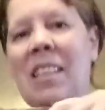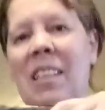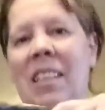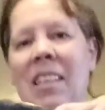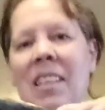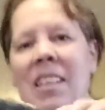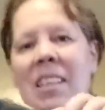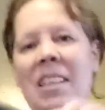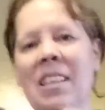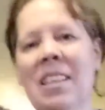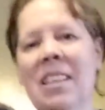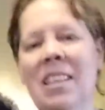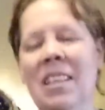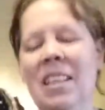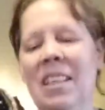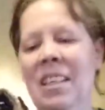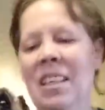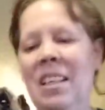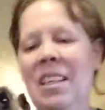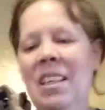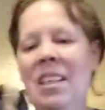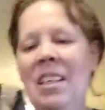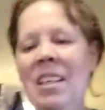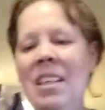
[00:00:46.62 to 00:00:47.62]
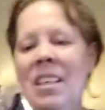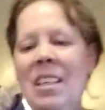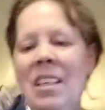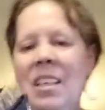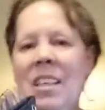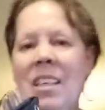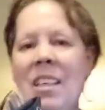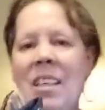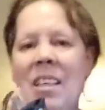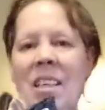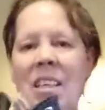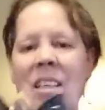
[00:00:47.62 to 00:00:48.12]

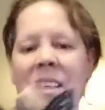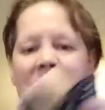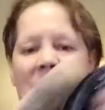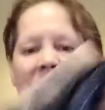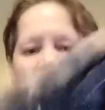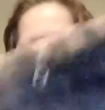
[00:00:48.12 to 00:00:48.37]
[no speech]